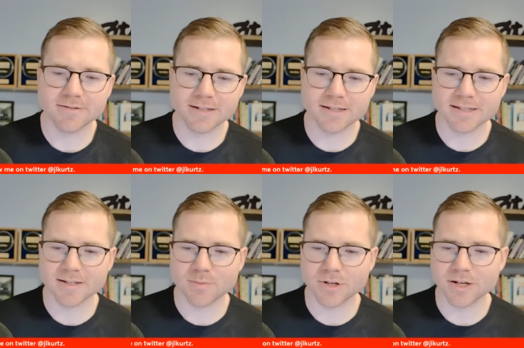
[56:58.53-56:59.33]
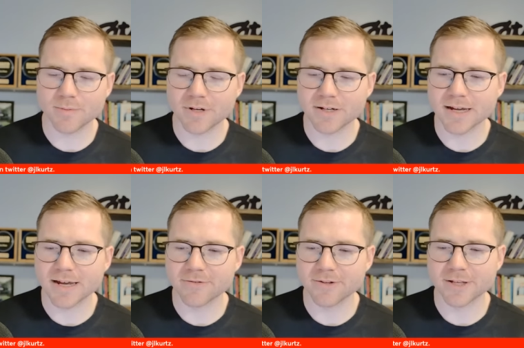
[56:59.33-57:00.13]
K-State's playing on
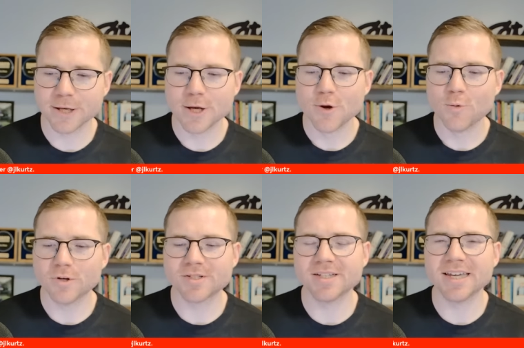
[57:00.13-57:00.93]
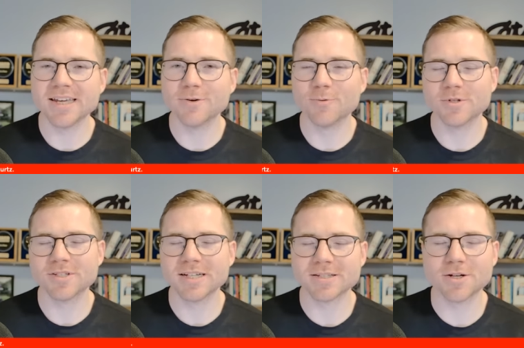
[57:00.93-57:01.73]
Monday. We'll see. We'll
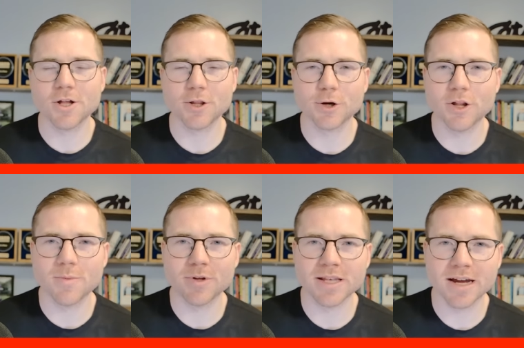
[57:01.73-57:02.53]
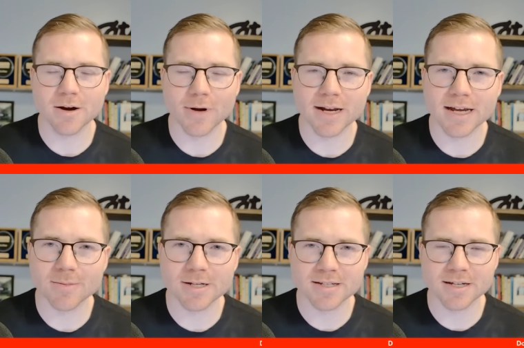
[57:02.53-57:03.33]
see. It's all a little up in the air right now.
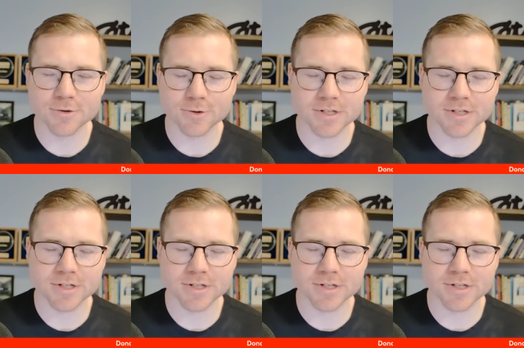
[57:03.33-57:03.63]
My schedule